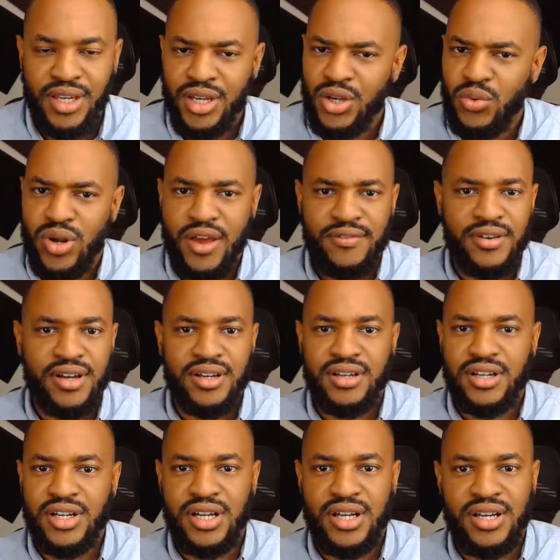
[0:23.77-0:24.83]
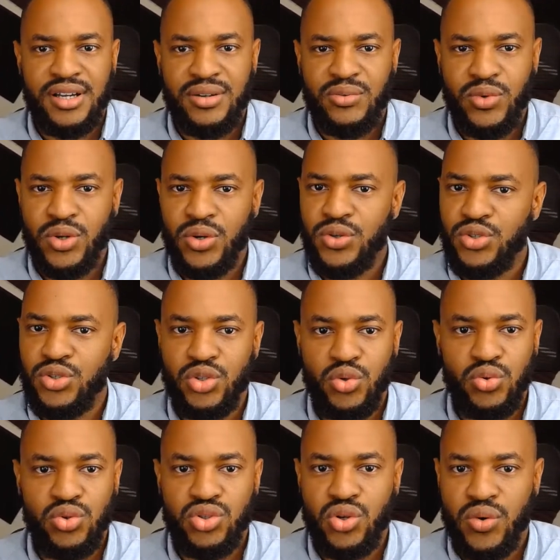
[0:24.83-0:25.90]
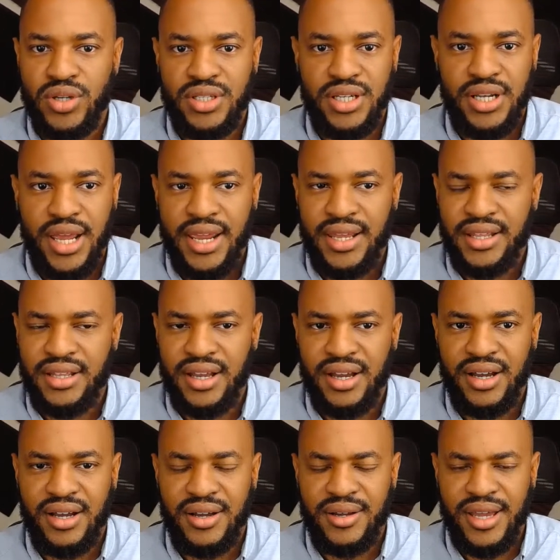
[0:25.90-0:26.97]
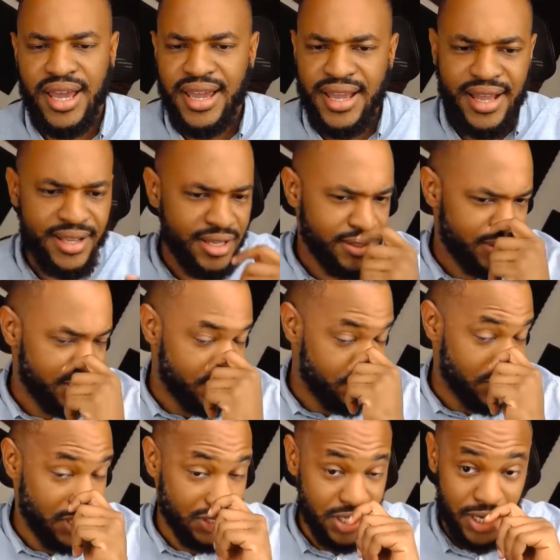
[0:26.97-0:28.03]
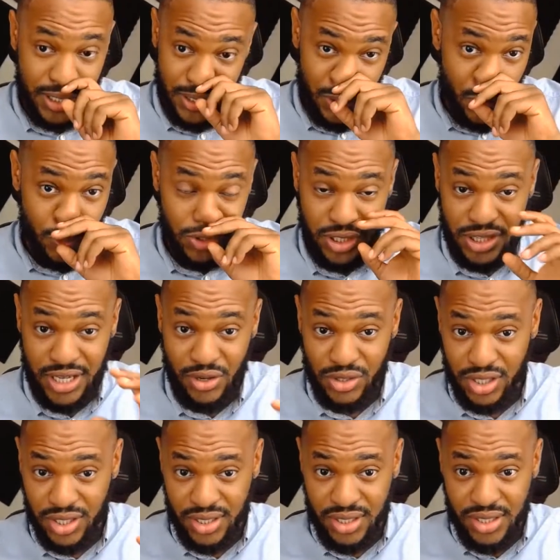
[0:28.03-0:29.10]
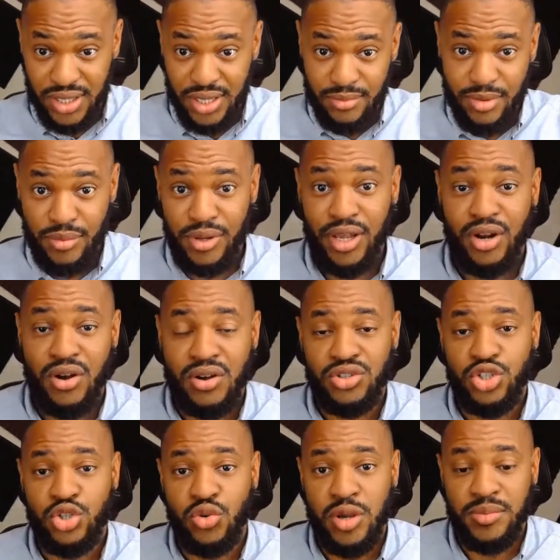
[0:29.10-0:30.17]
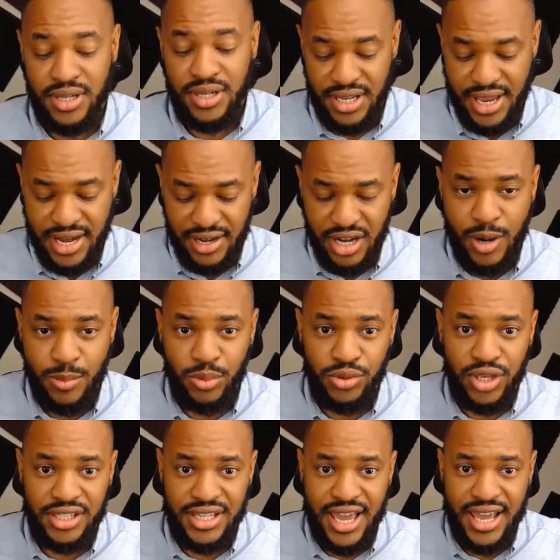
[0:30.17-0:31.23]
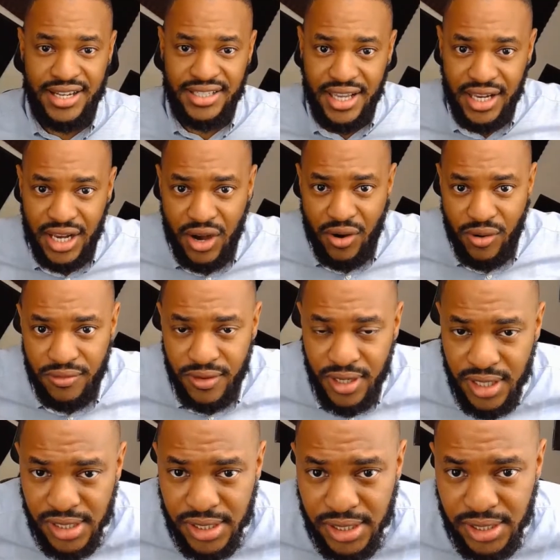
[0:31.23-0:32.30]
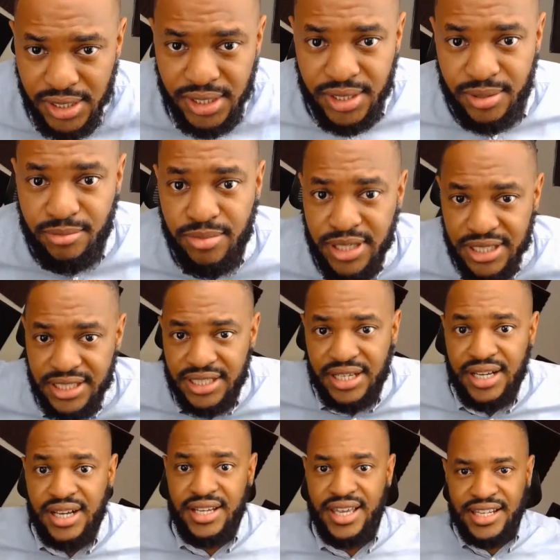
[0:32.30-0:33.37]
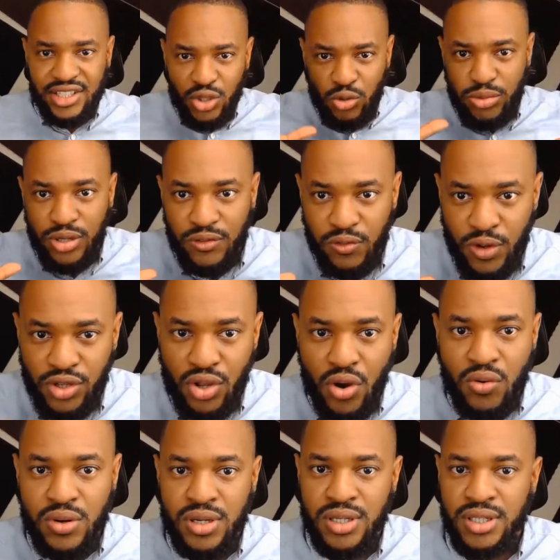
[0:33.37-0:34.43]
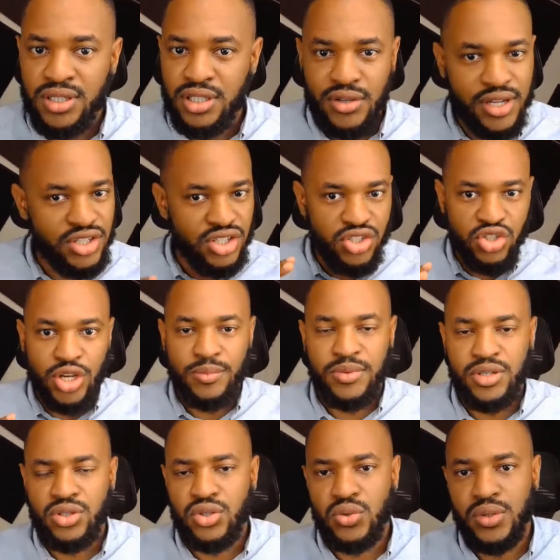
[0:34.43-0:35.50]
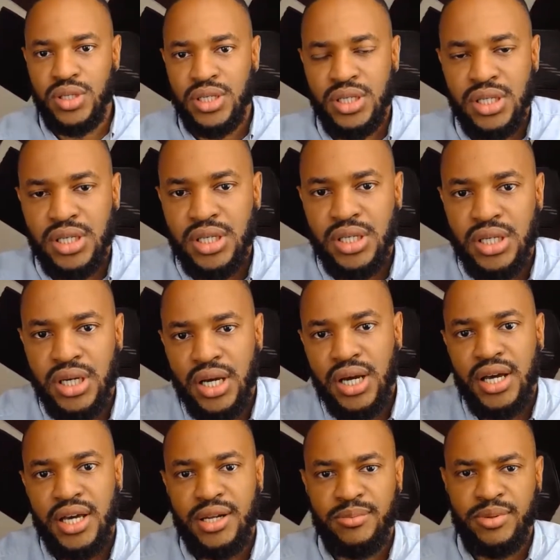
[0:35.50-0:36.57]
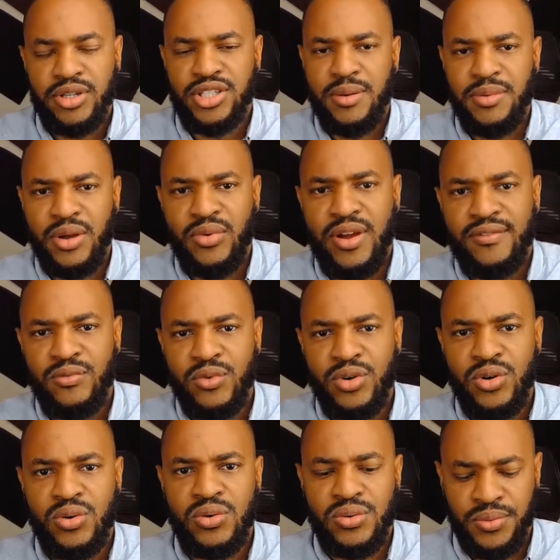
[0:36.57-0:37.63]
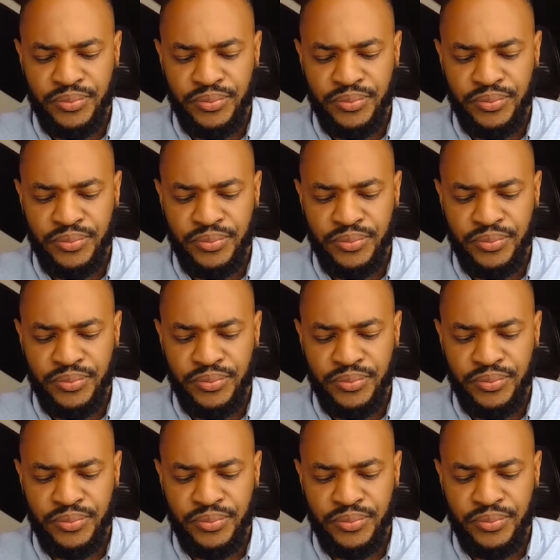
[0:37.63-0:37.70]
We have a real interesting news story today, and to be honest, I almost think I was going to be able to get on stream today. I had a couple of things I had to take care of, but had a little bit of window, so I just jumped into it. And on top of that, we have a real,